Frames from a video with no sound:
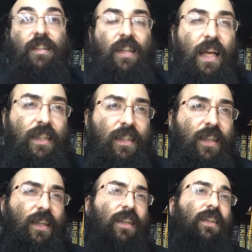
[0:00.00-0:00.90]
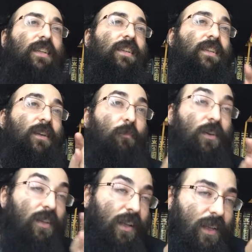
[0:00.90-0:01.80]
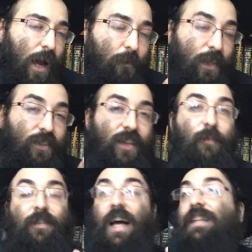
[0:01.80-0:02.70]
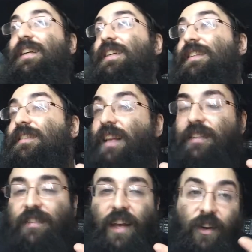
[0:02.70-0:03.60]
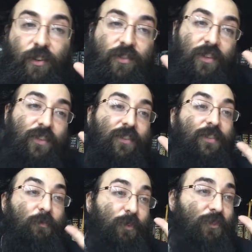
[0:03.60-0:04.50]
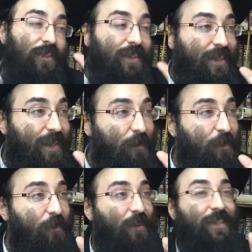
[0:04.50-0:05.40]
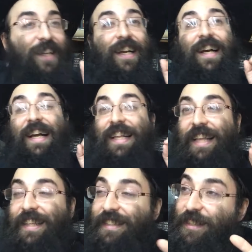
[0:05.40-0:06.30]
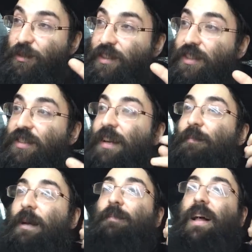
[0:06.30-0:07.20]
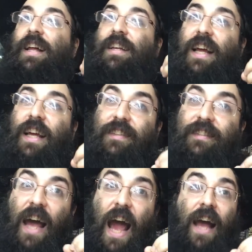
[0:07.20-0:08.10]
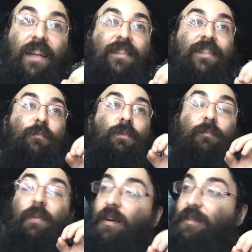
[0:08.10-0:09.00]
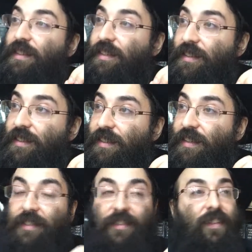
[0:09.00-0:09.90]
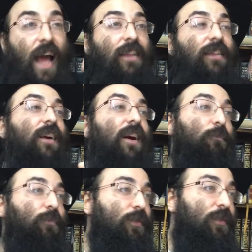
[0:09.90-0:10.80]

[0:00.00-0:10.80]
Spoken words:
that Amor Cheliah mentioned, Rebbe, that Yechidus, they say also, Mezuk, the quote, that there's a tradition, Amir Baal HaNeis asked to be buried standing up,